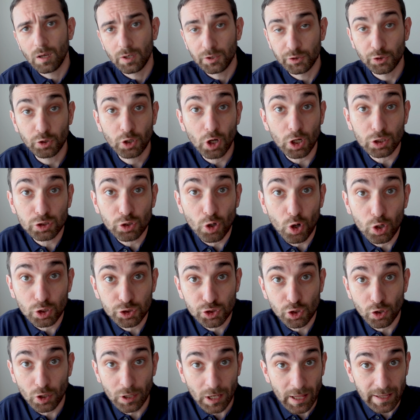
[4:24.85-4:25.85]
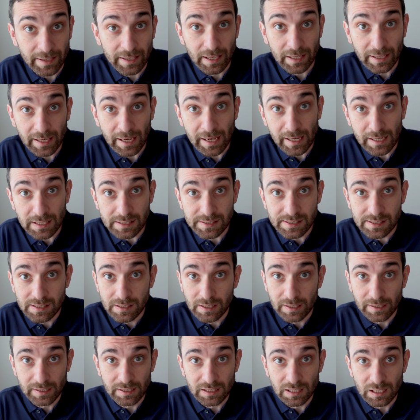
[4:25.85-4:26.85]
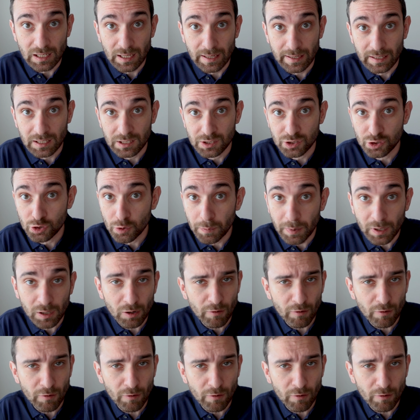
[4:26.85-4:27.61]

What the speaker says: You got also like a case, it's super